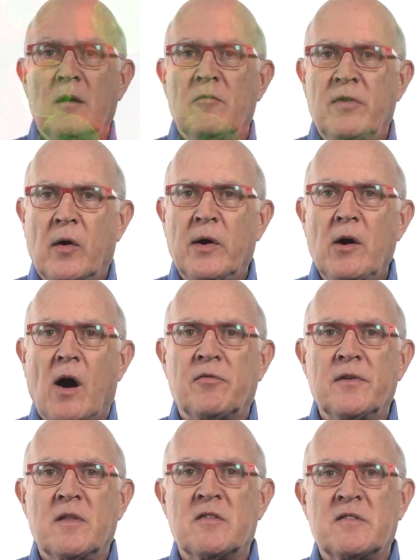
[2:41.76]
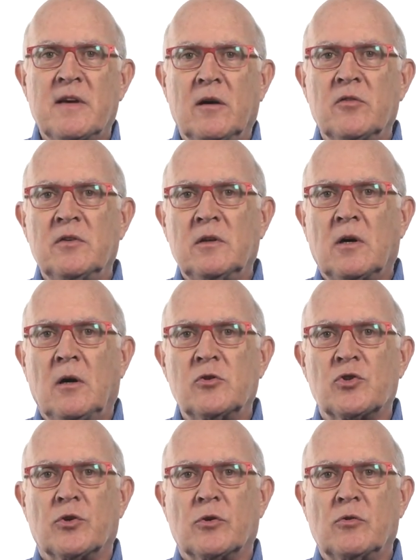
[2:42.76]
Very often the cells in
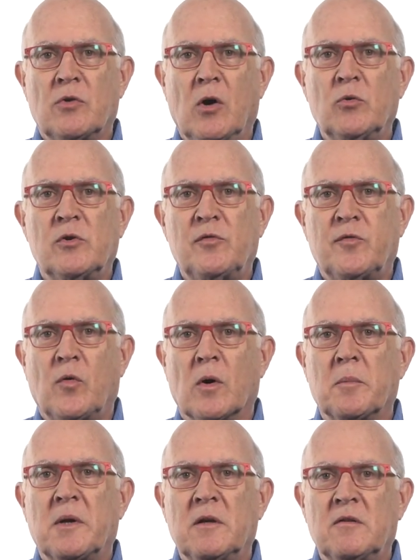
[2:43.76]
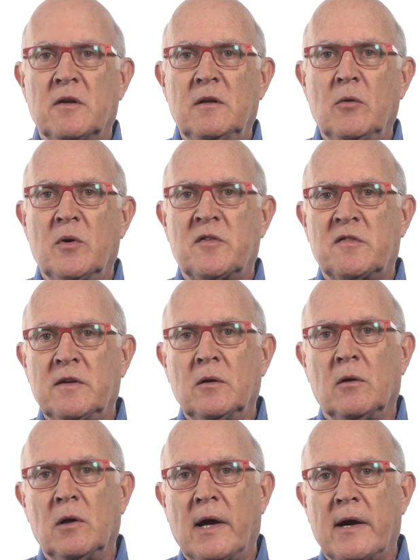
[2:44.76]
culture grow to form continuous
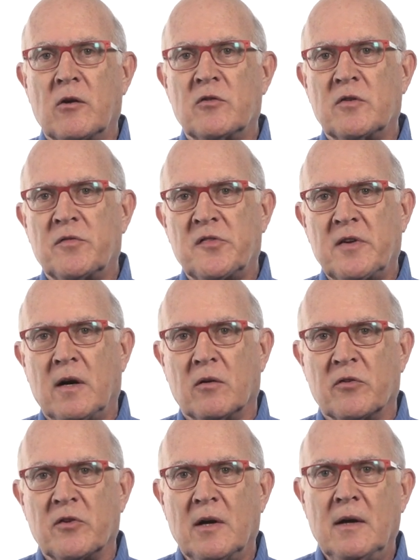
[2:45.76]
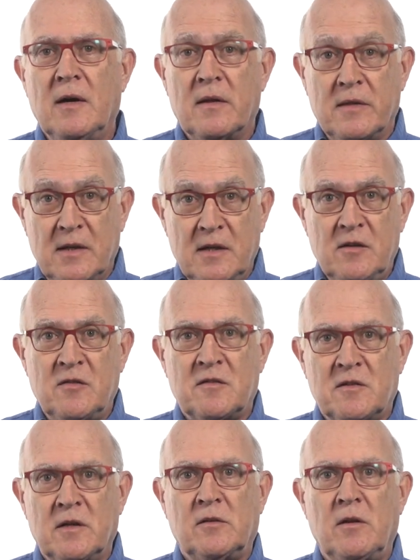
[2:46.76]
single layers of cells. These
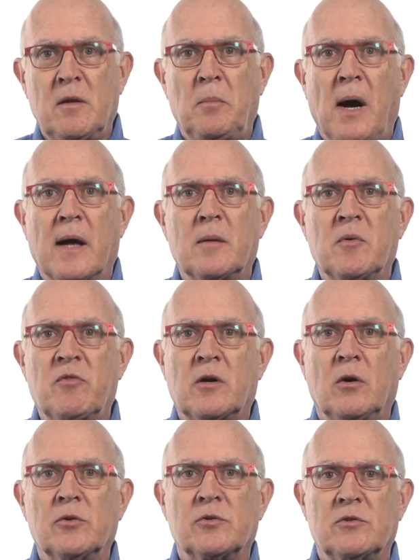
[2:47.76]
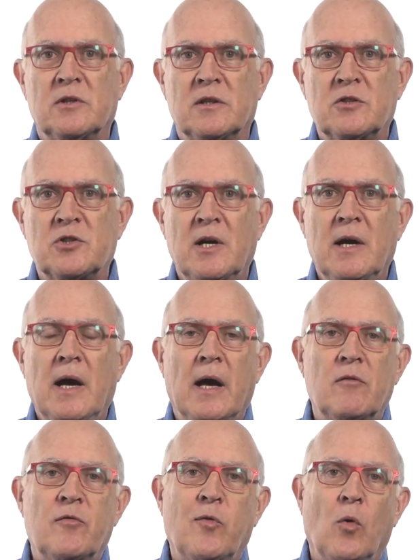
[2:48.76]
stick to the bottom of the culture dish
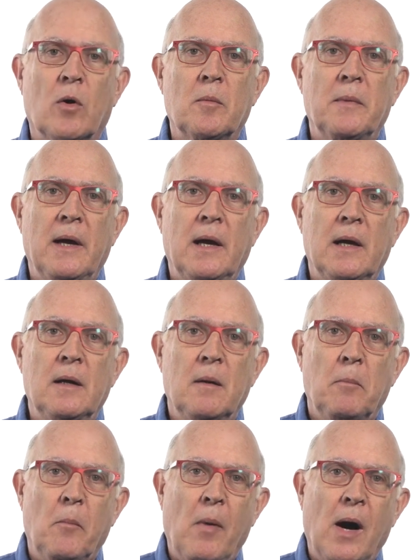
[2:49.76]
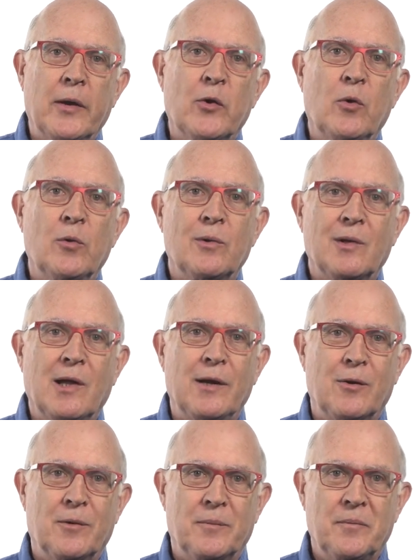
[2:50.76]
and form a
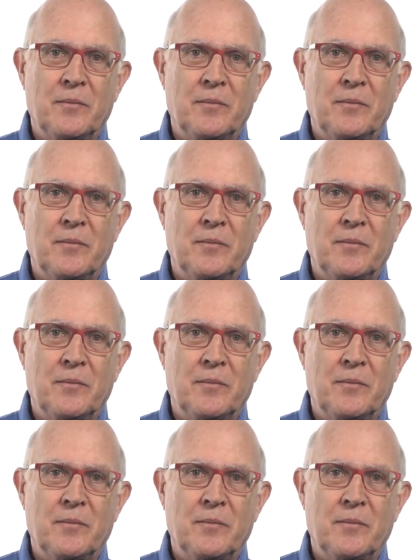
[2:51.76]
monolayer.